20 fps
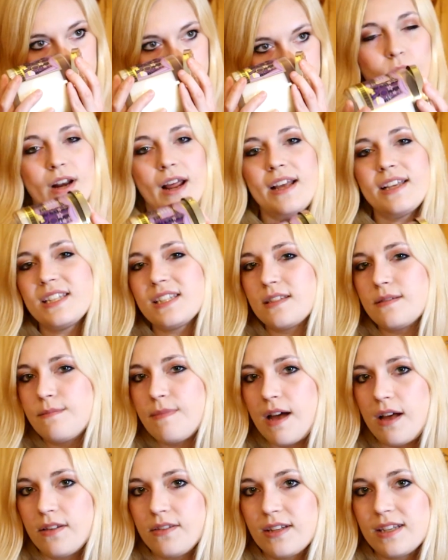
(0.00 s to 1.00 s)
When I
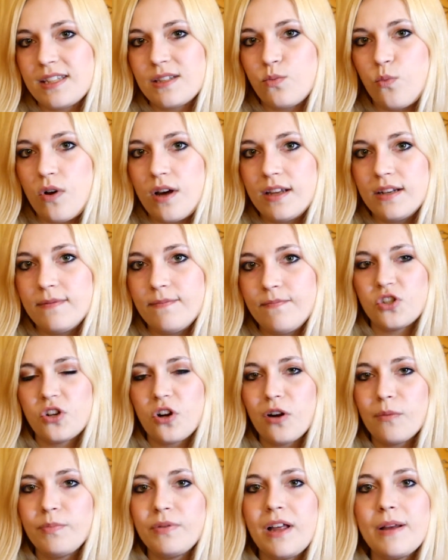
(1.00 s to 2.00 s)
smell this one,
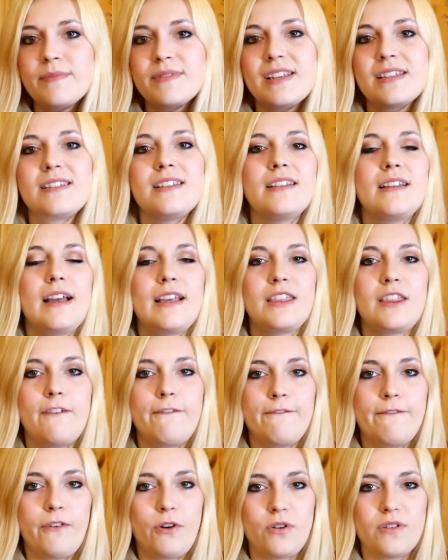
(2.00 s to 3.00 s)
sugar plums isn't like the
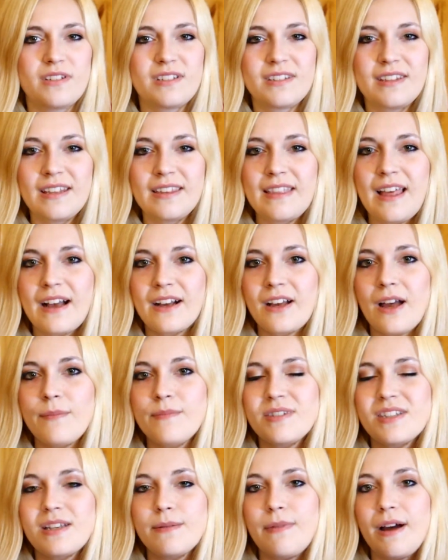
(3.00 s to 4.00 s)
first thing that
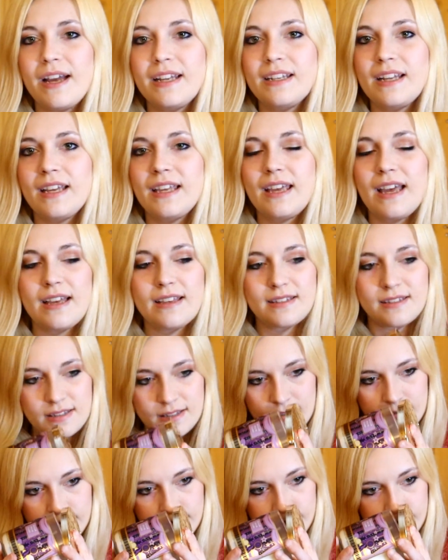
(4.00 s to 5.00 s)
comes to mind, I
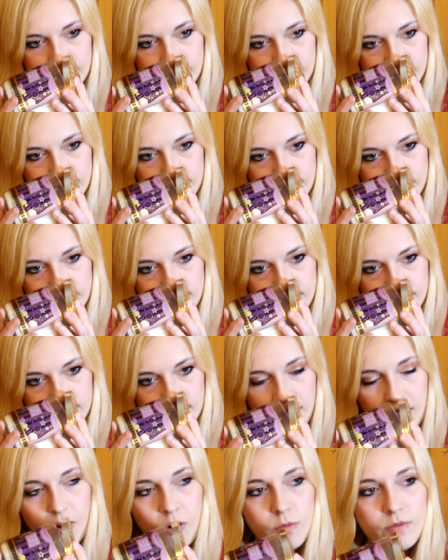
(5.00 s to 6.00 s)
guess.
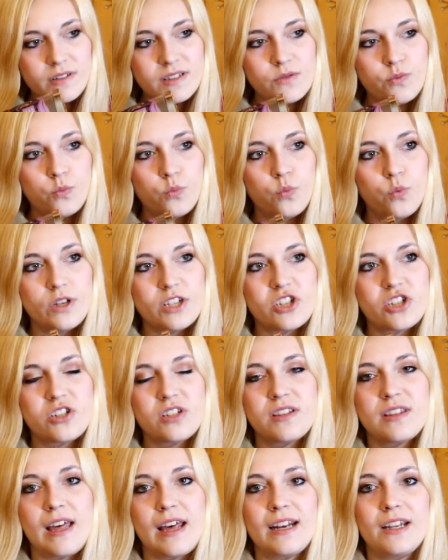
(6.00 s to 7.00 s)
I almost
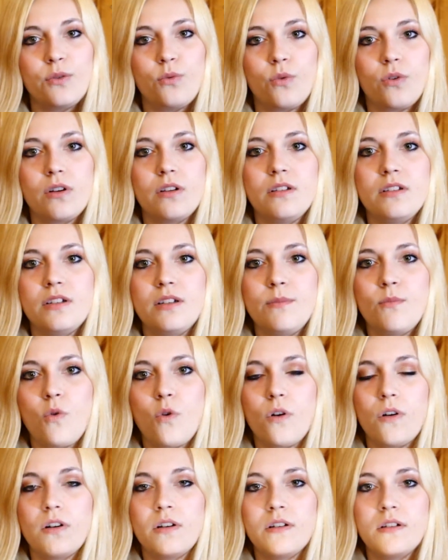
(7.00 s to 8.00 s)
wished that it were a little
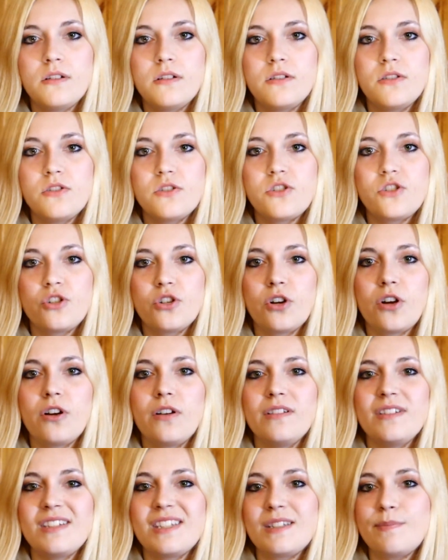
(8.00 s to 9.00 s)
more sugar
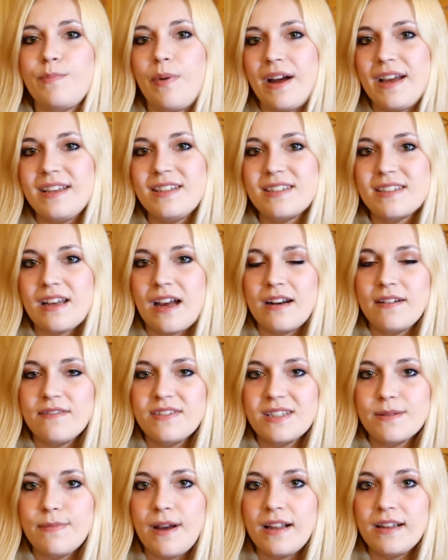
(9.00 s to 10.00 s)
and spice kind of
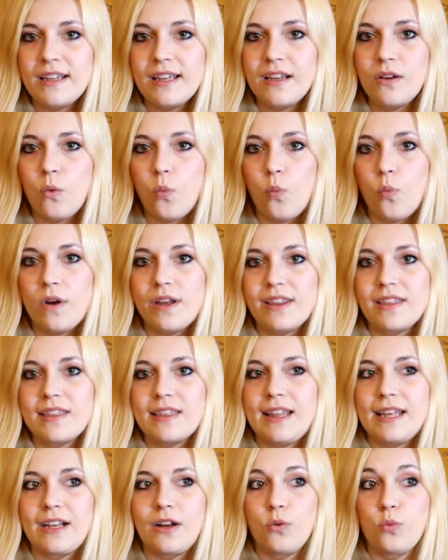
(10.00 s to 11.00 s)
smelling with
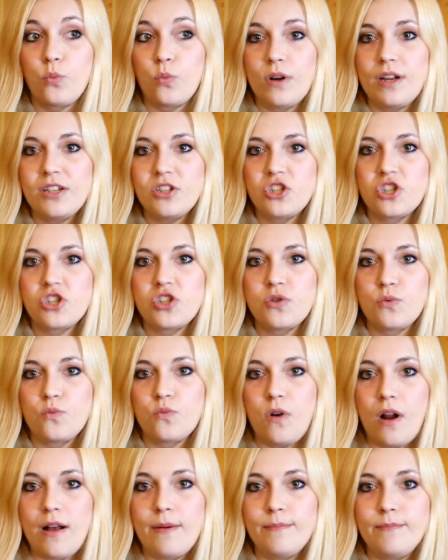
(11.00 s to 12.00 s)
like a rich
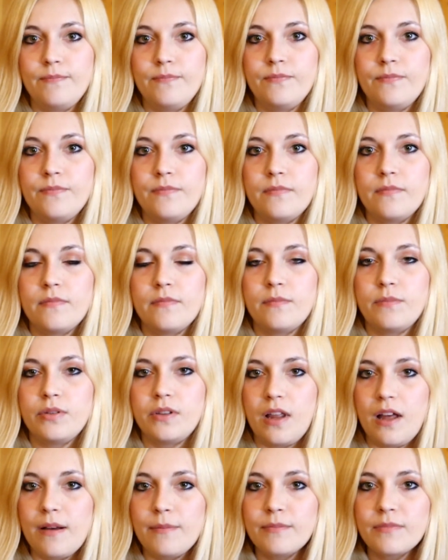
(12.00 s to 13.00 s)
rum
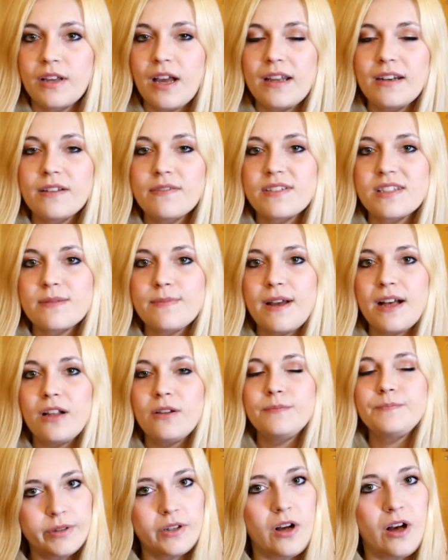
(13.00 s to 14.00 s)
plum kind of
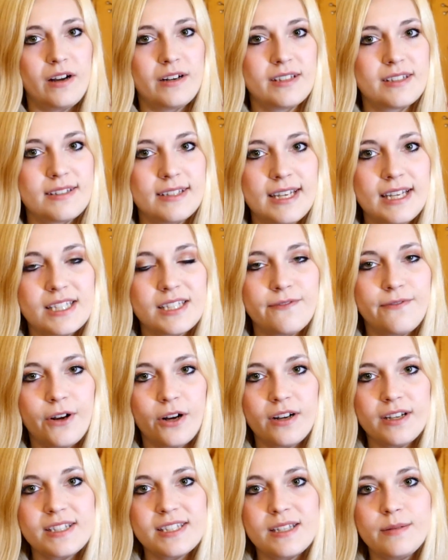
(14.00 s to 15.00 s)
smell, but honestly it's
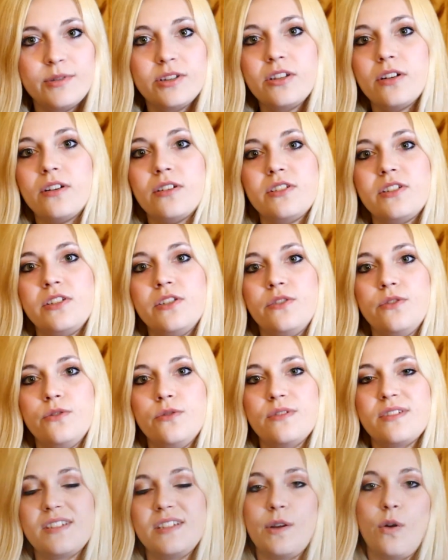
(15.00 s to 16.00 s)
very similar
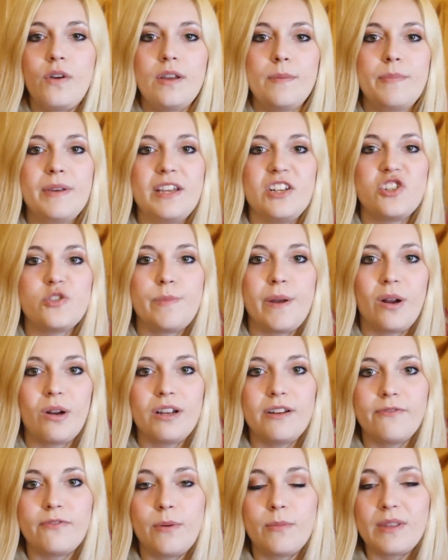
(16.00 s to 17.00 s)
to Snowy Peach
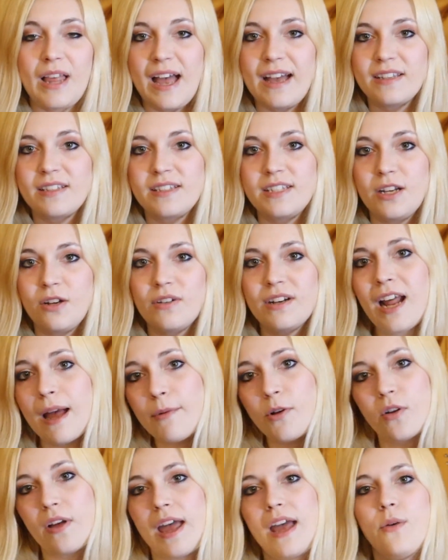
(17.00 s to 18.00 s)
Berry from last year, and
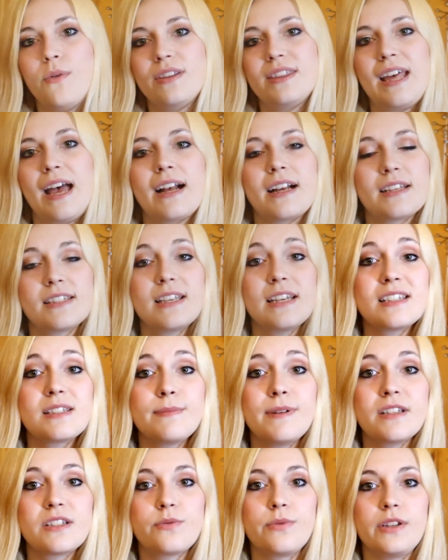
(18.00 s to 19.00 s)
I'm okay with that because that
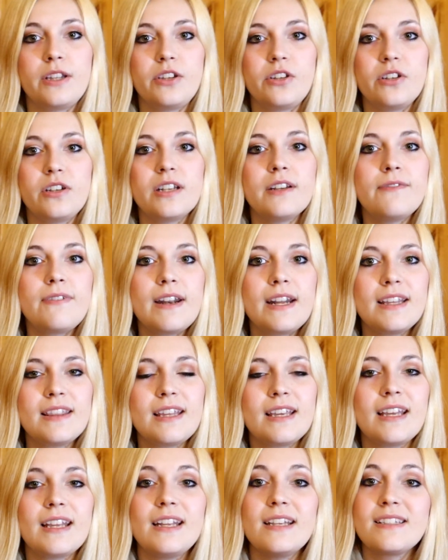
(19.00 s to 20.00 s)
smells really good. If
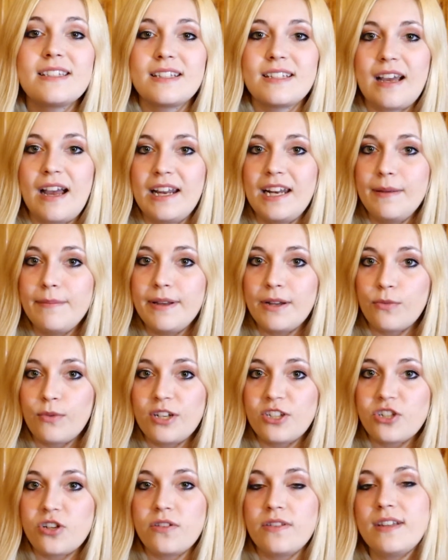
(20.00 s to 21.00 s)
anything, it is a tiny bit
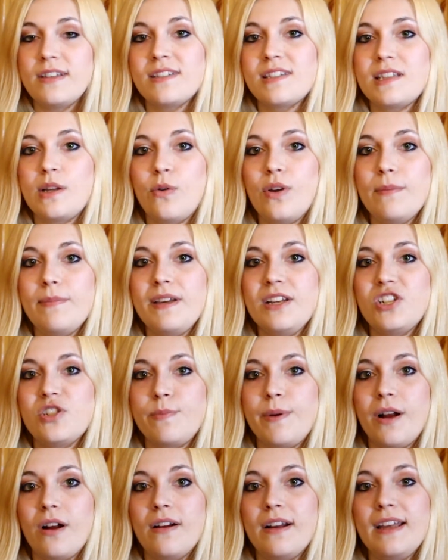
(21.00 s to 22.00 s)
richer than Snowy Peach
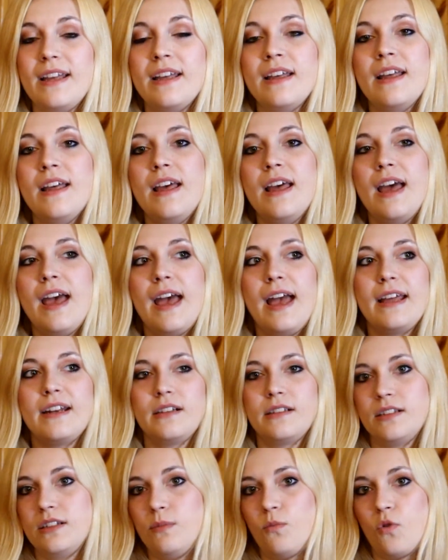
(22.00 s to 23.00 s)
Berry and
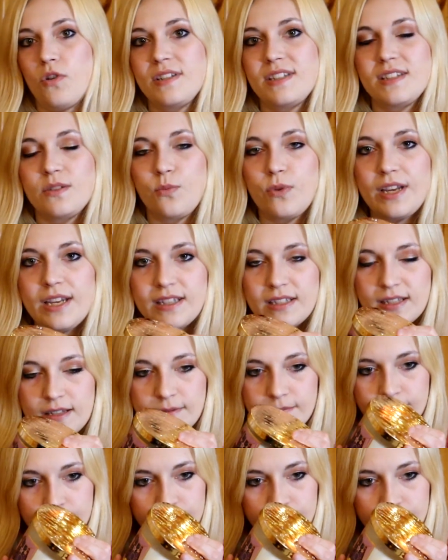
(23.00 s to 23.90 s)
a little more sweet.